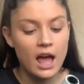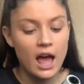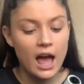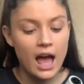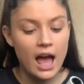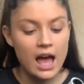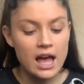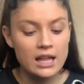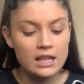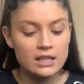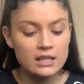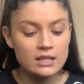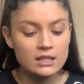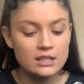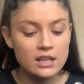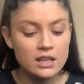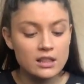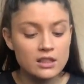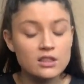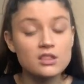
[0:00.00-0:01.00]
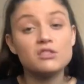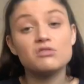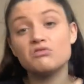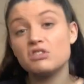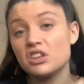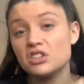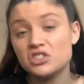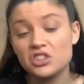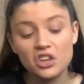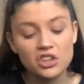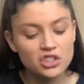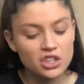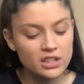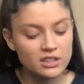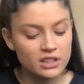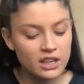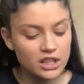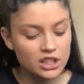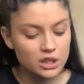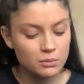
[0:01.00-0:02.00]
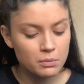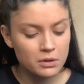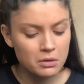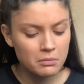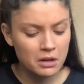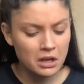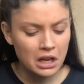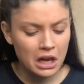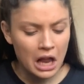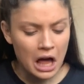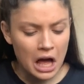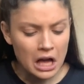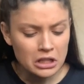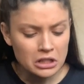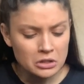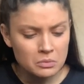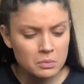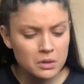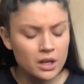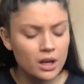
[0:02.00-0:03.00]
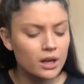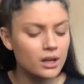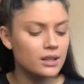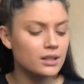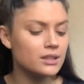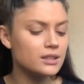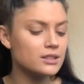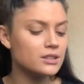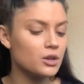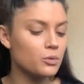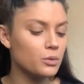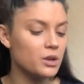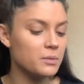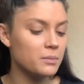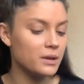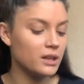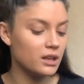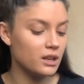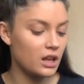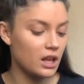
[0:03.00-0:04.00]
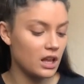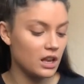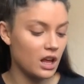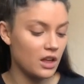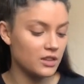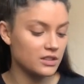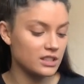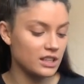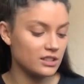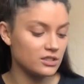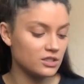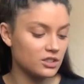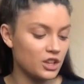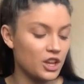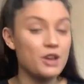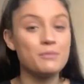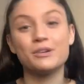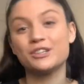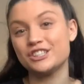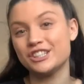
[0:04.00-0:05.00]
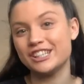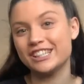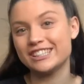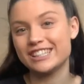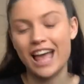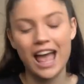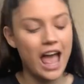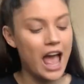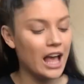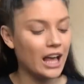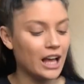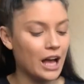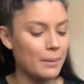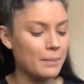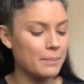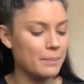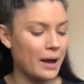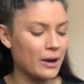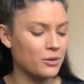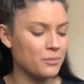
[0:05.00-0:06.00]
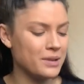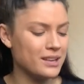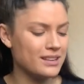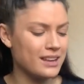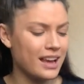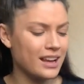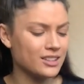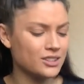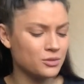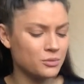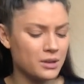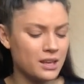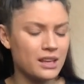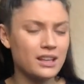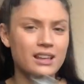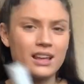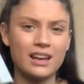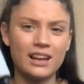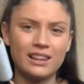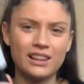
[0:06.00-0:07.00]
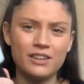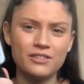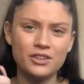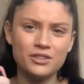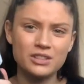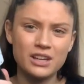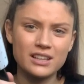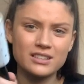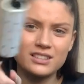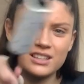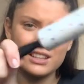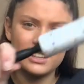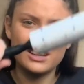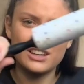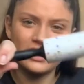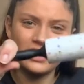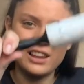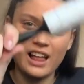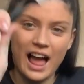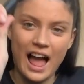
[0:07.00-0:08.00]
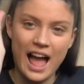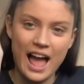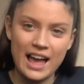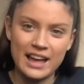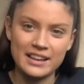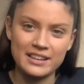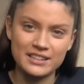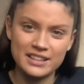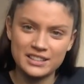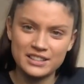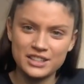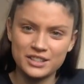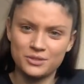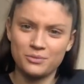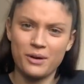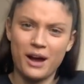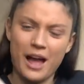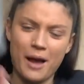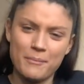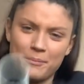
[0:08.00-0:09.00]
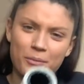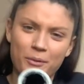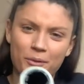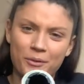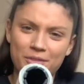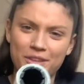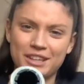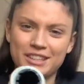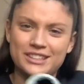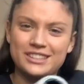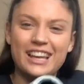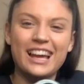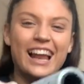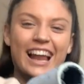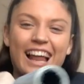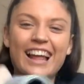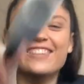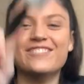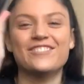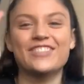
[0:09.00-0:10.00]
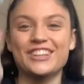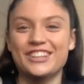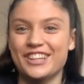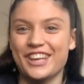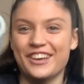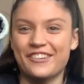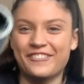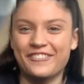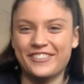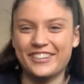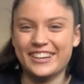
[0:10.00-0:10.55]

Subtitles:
And this year she hasn't actually been in my class because we've been in other sides of the year, but she's coming back with me next week, and I love you, Chesney girl, and this is why I bought this for you.